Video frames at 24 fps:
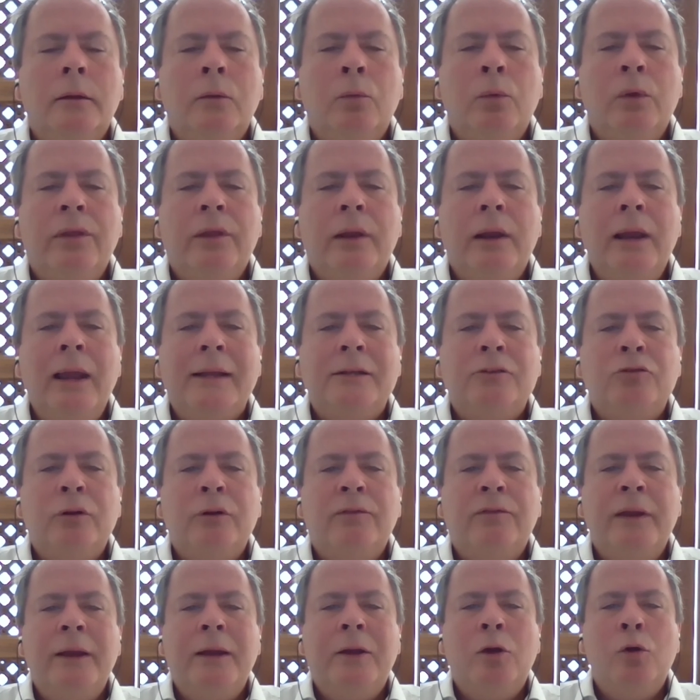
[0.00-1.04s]
With electric
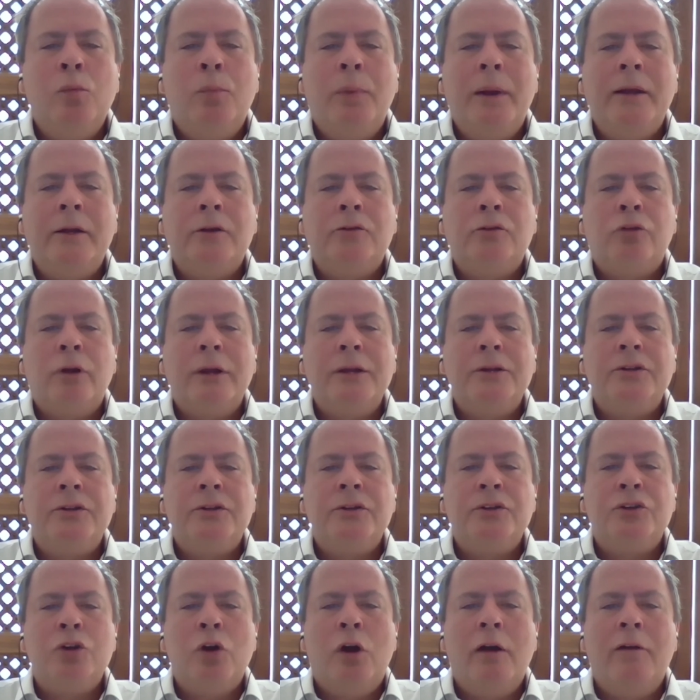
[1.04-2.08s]
vehicle
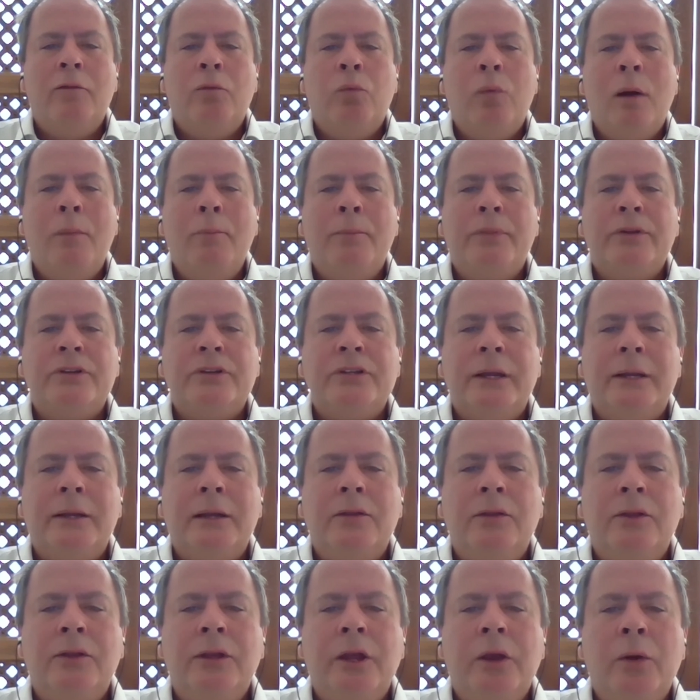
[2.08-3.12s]
penetration shy of 1%
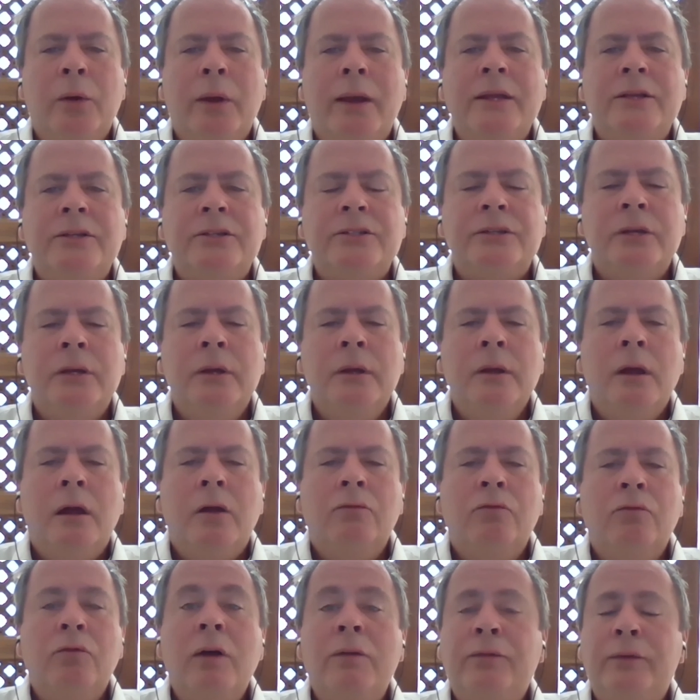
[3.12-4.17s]
in the US
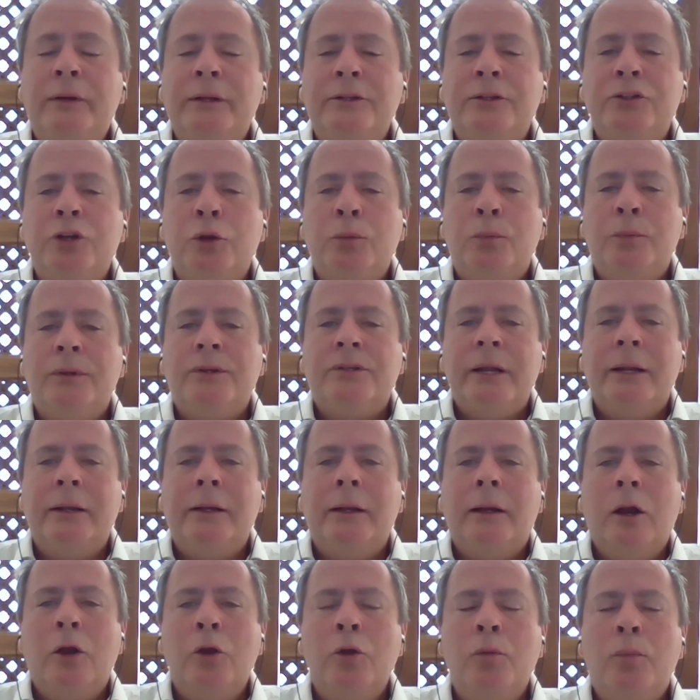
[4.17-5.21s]
and roughly 2%
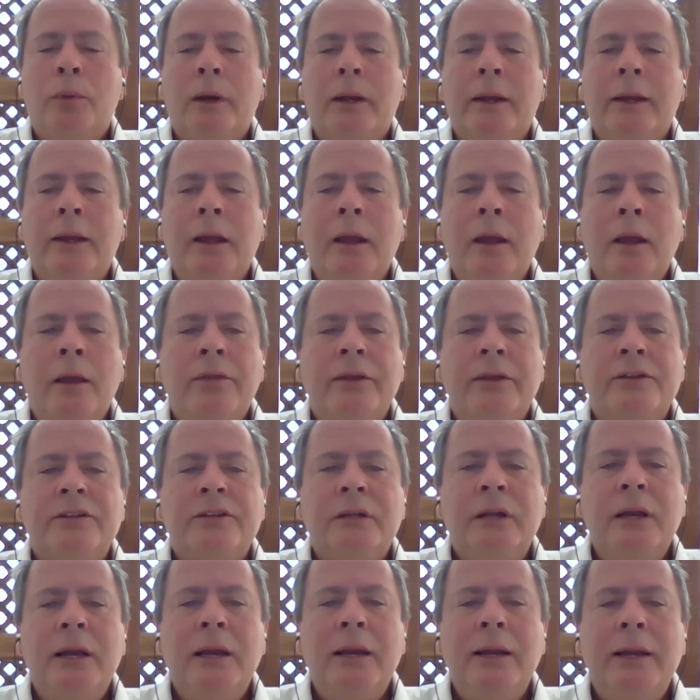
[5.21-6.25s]
globally, there's
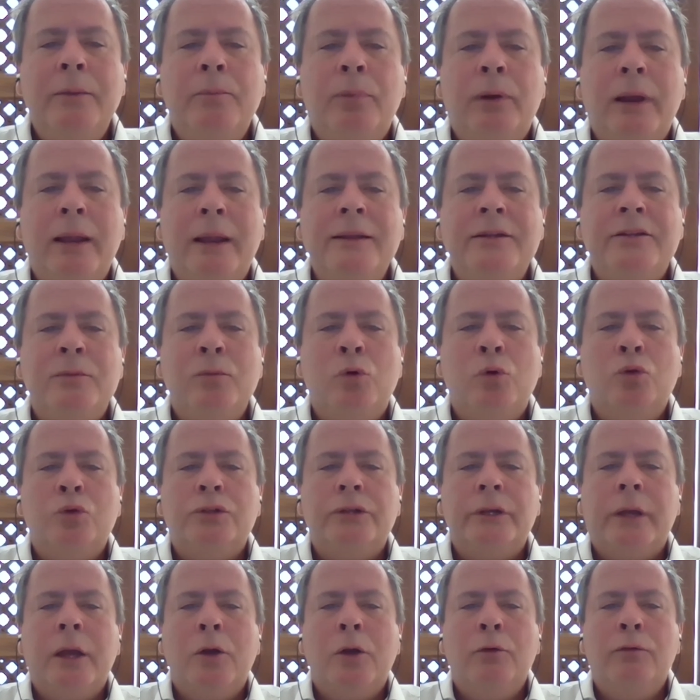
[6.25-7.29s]
clearly plenty more
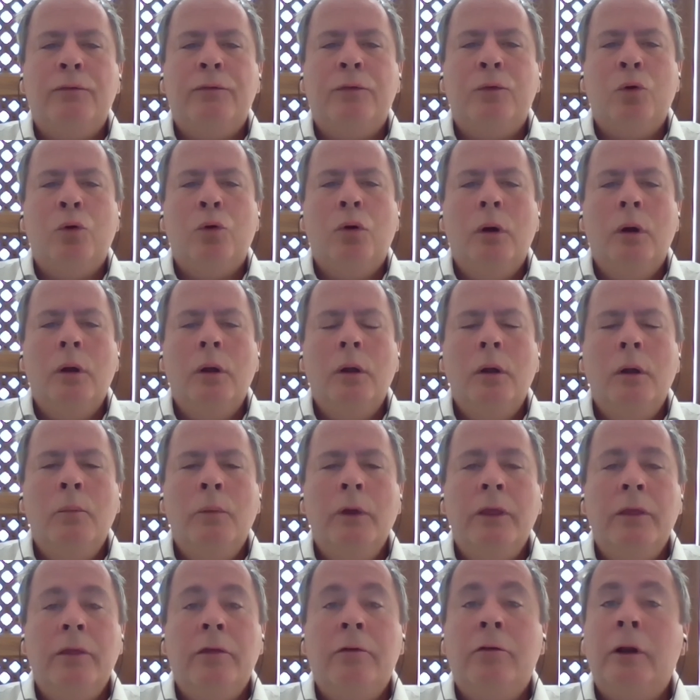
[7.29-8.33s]
to go for.
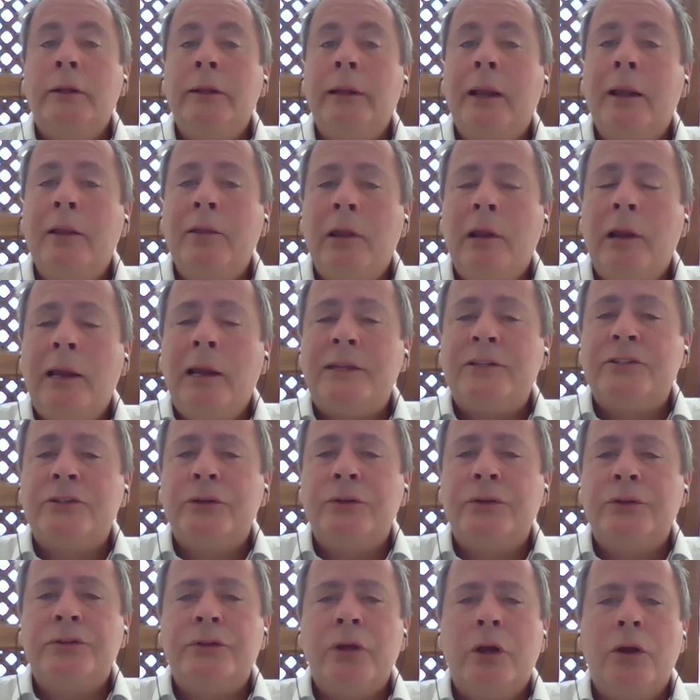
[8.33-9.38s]
But there are nonetheless
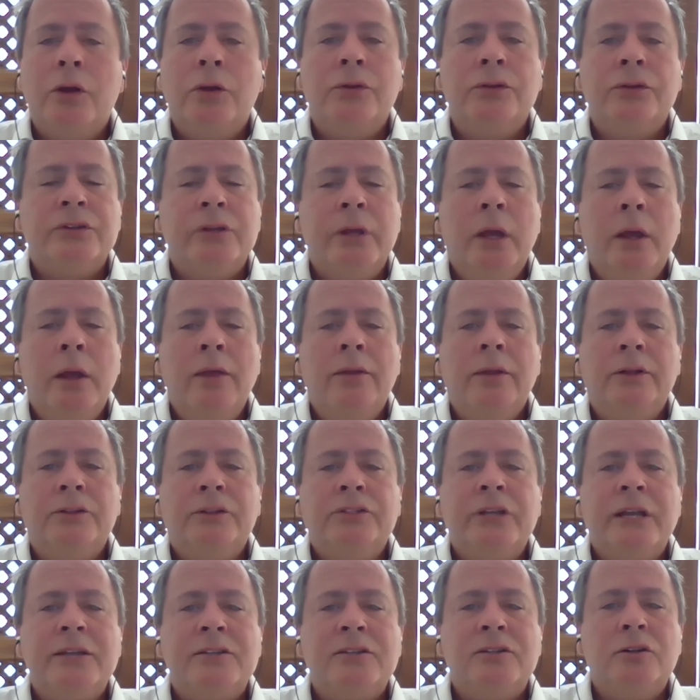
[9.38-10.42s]
concerns that
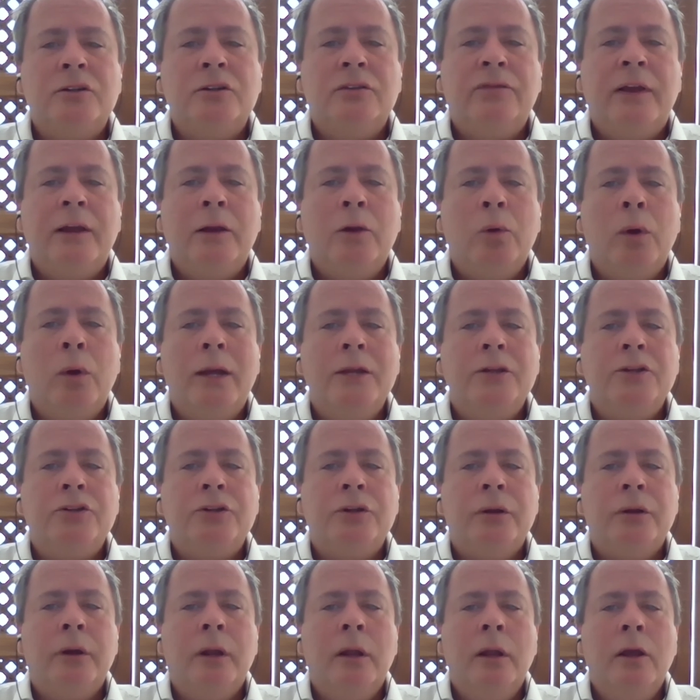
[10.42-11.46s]
Tesla's
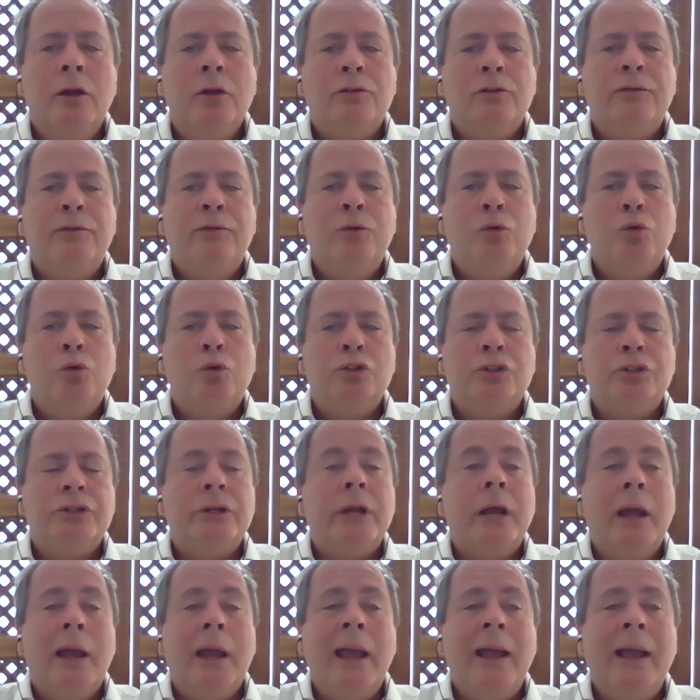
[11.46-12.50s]
valuation has forged
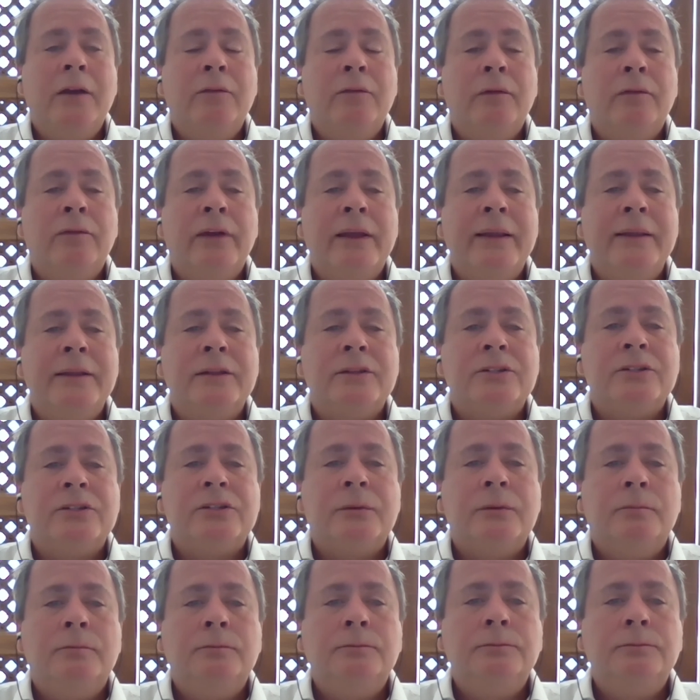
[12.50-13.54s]
ahead of events.